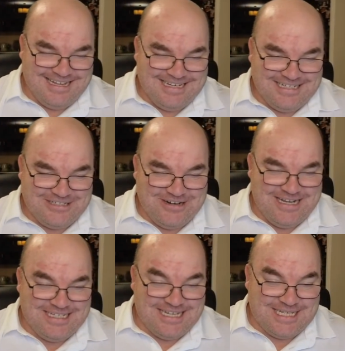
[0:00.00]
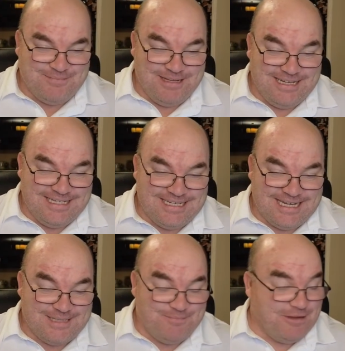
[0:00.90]
Trains, yes, please.
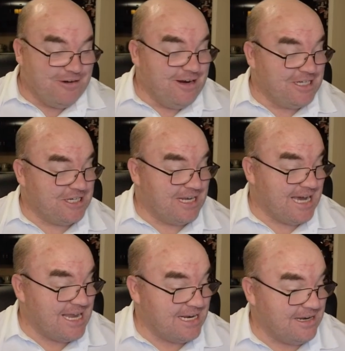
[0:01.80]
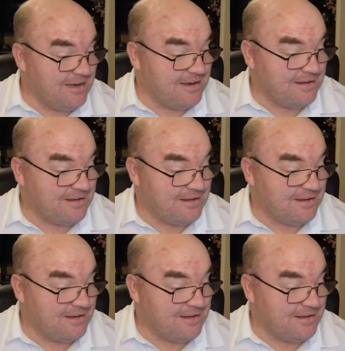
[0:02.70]
Exploration Canada.